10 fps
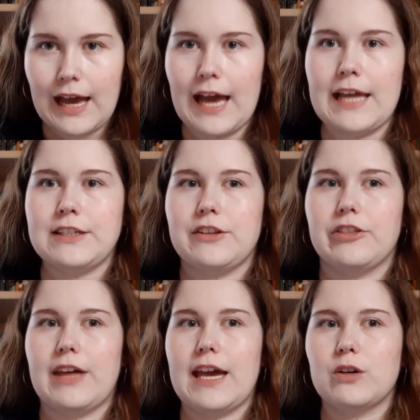and
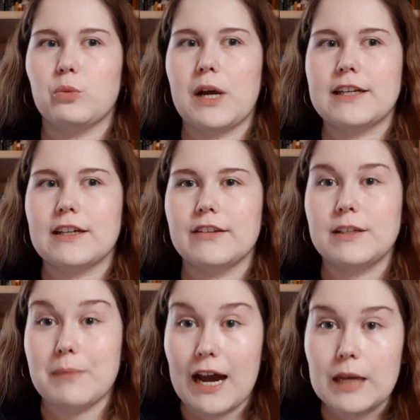then when
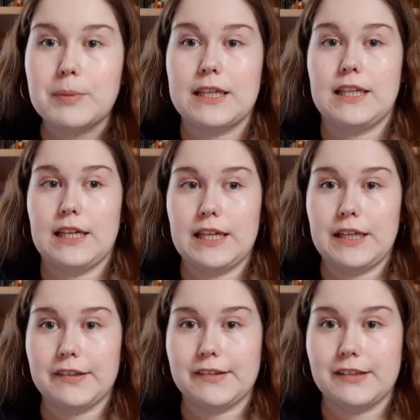the Mhybe
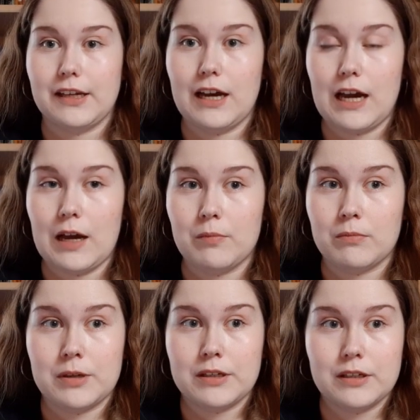is
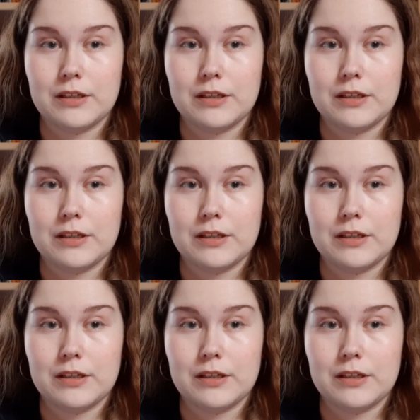um,